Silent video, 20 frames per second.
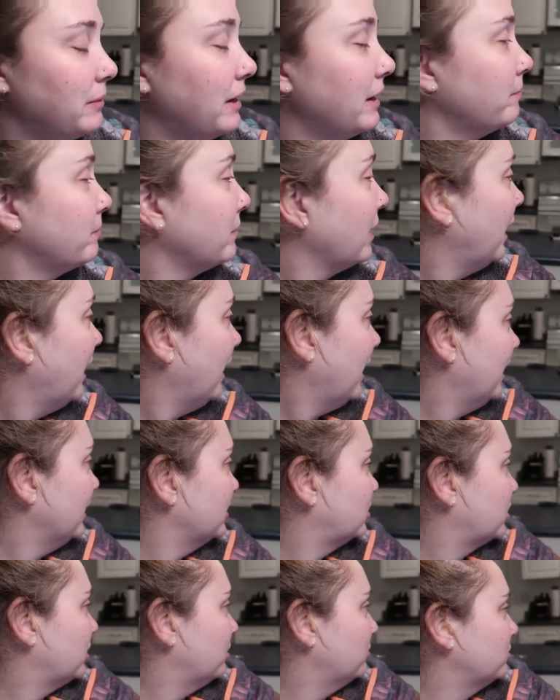But
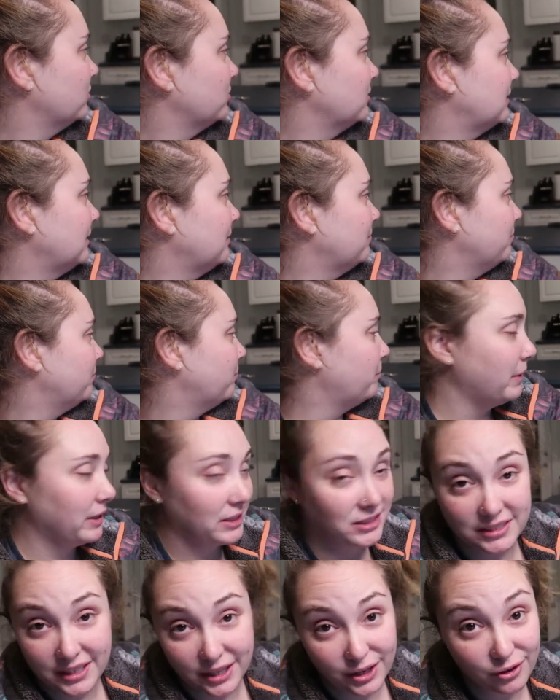I should go do some
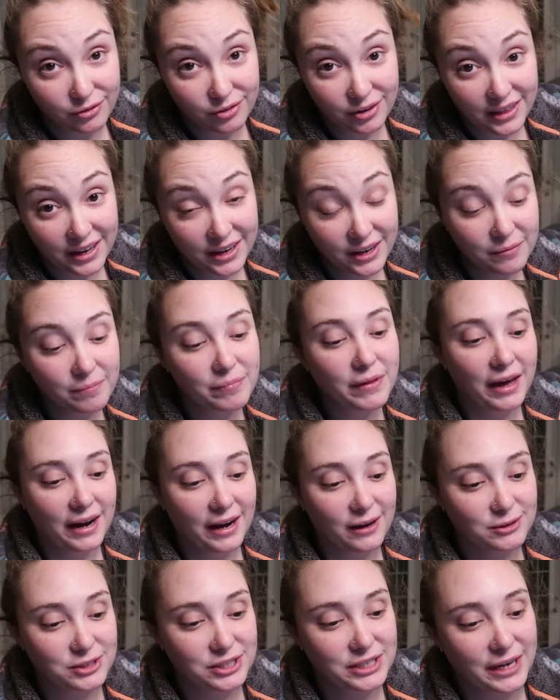mixing over there,
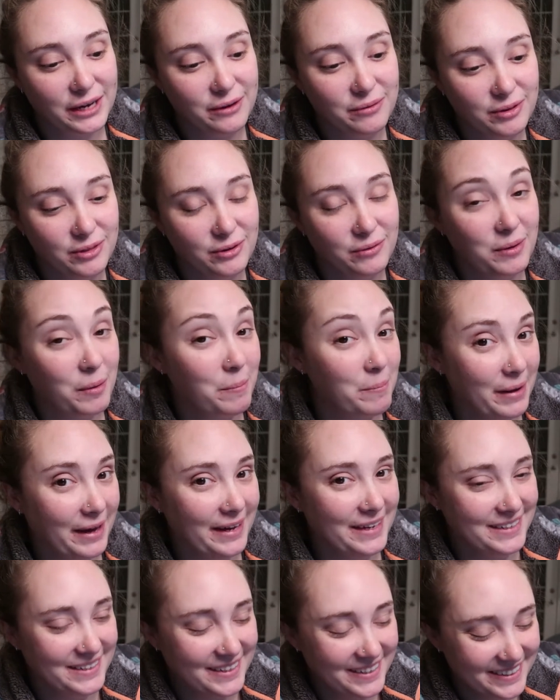and I will check in with you in a
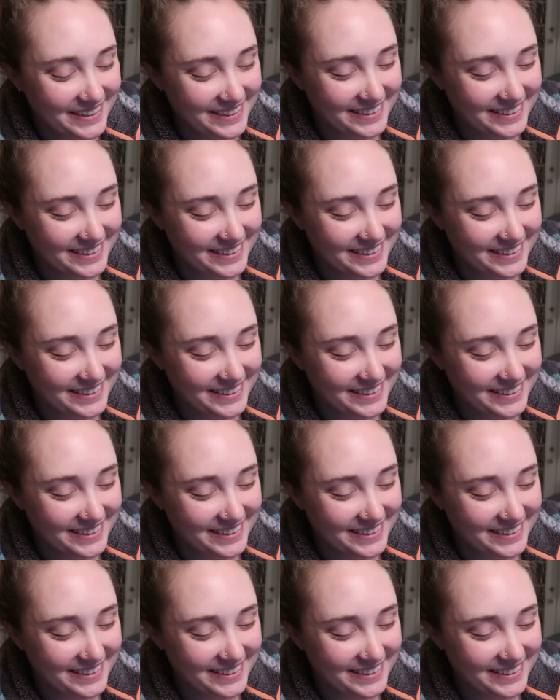bit.